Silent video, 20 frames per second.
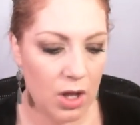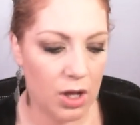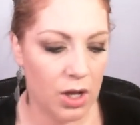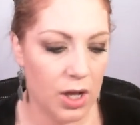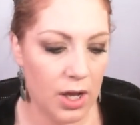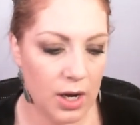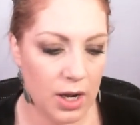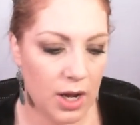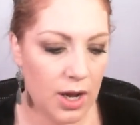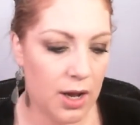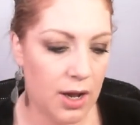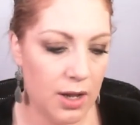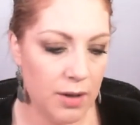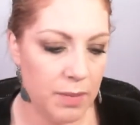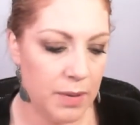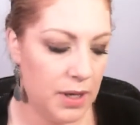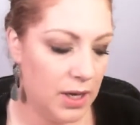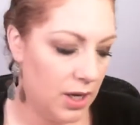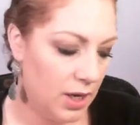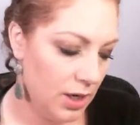And I
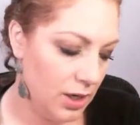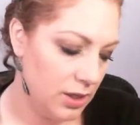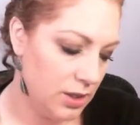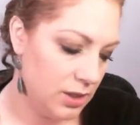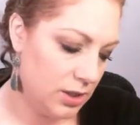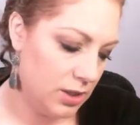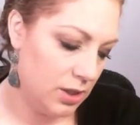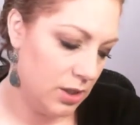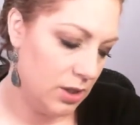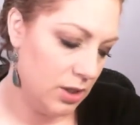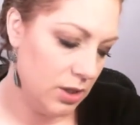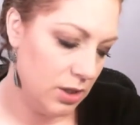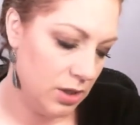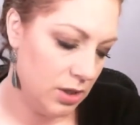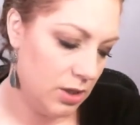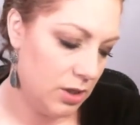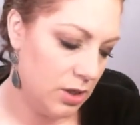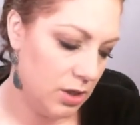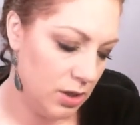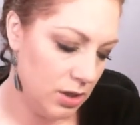picked,
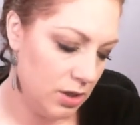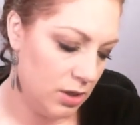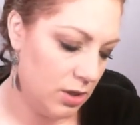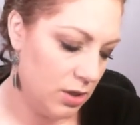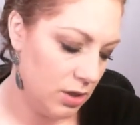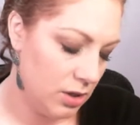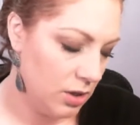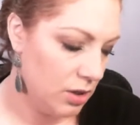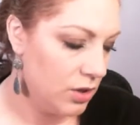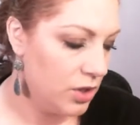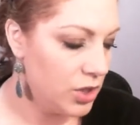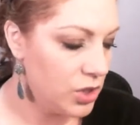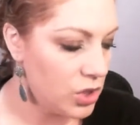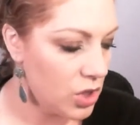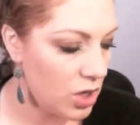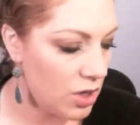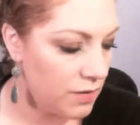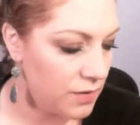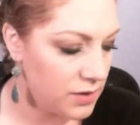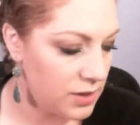the
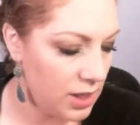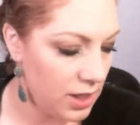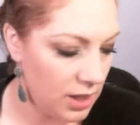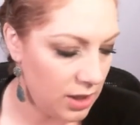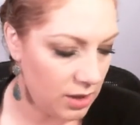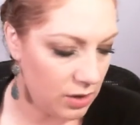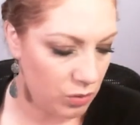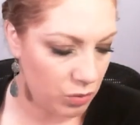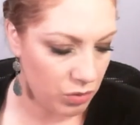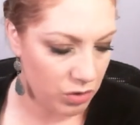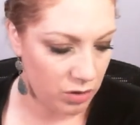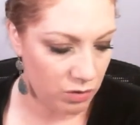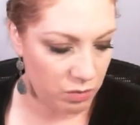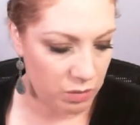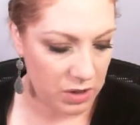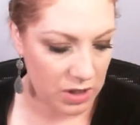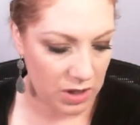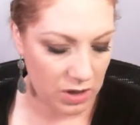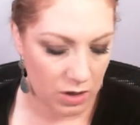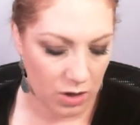Soft Sand would have
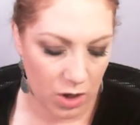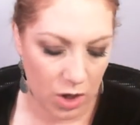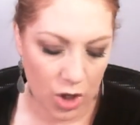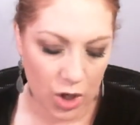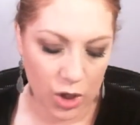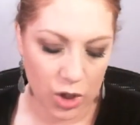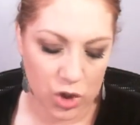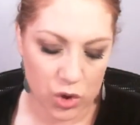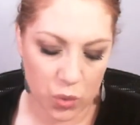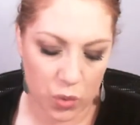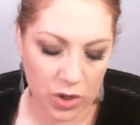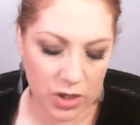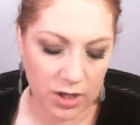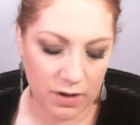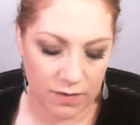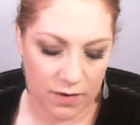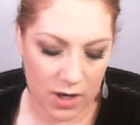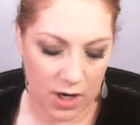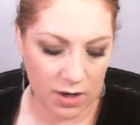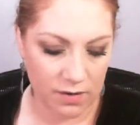been
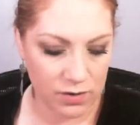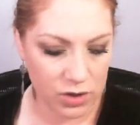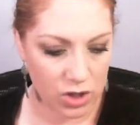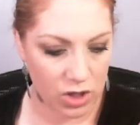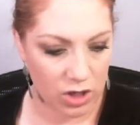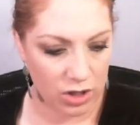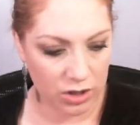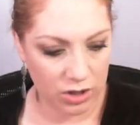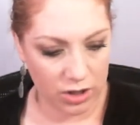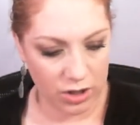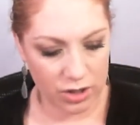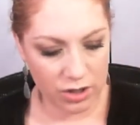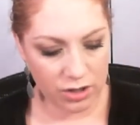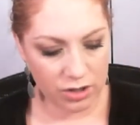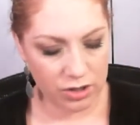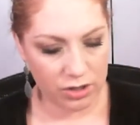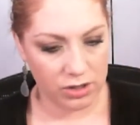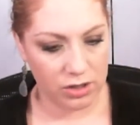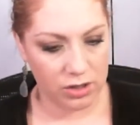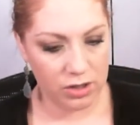
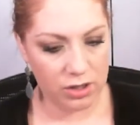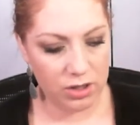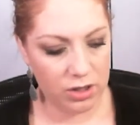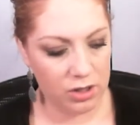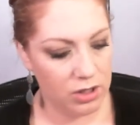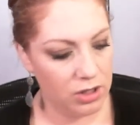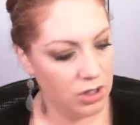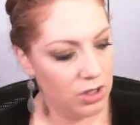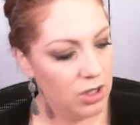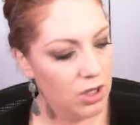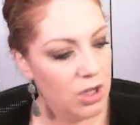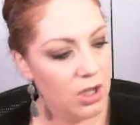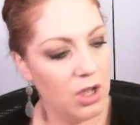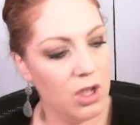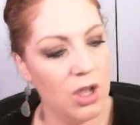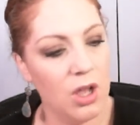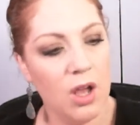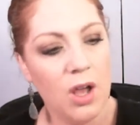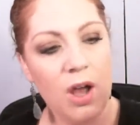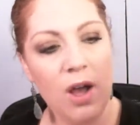$25.
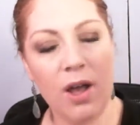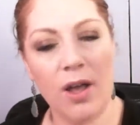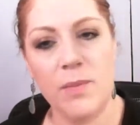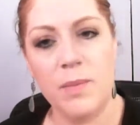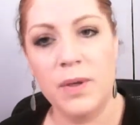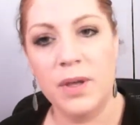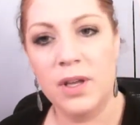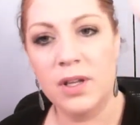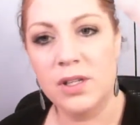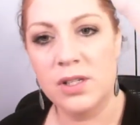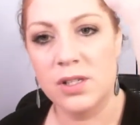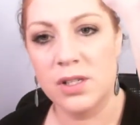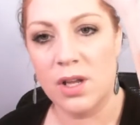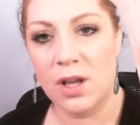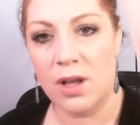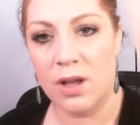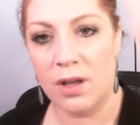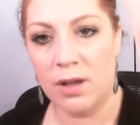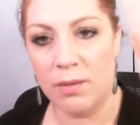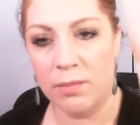I picked
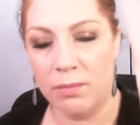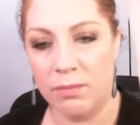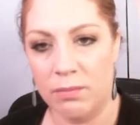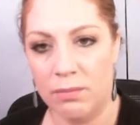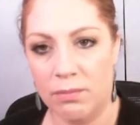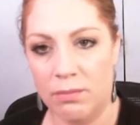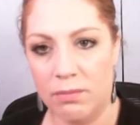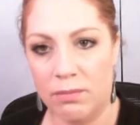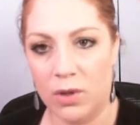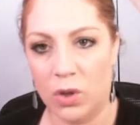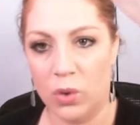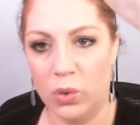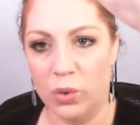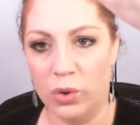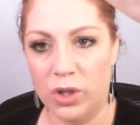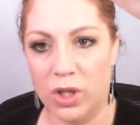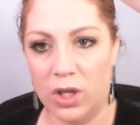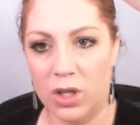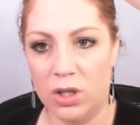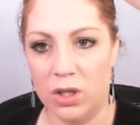um,
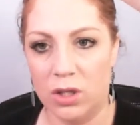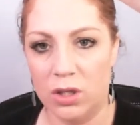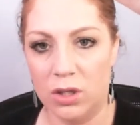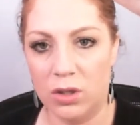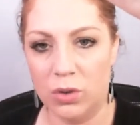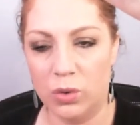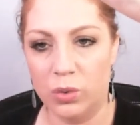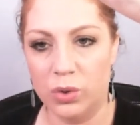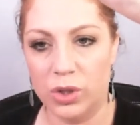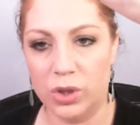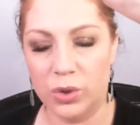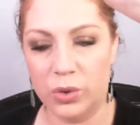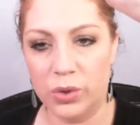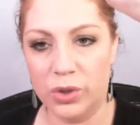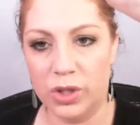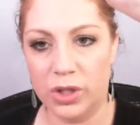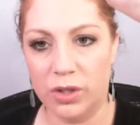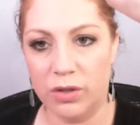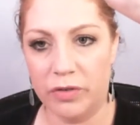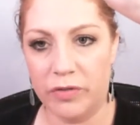Hula, Hula
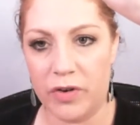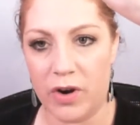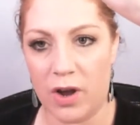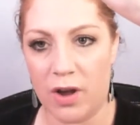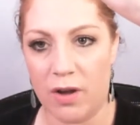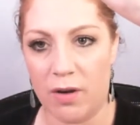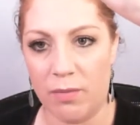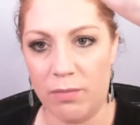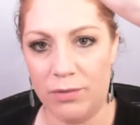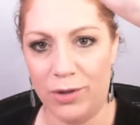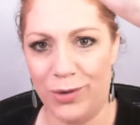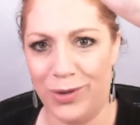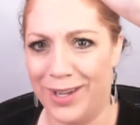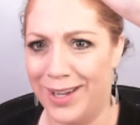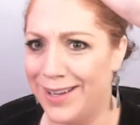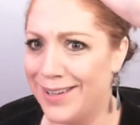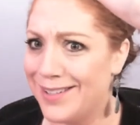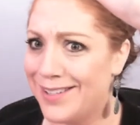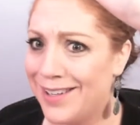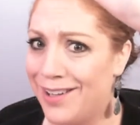Hula from, you
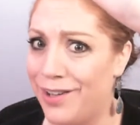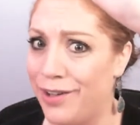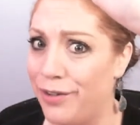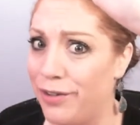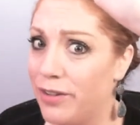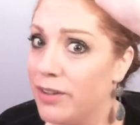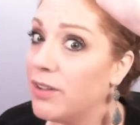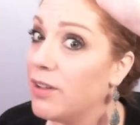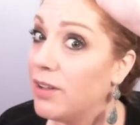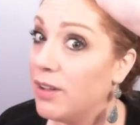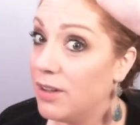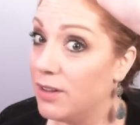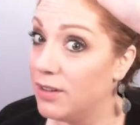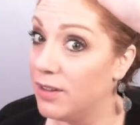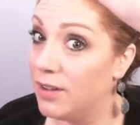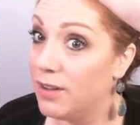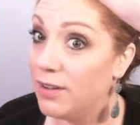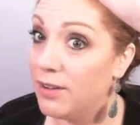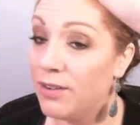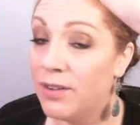can't tell,
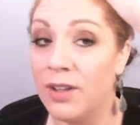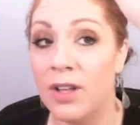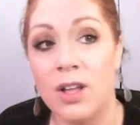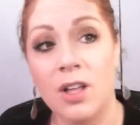Hello.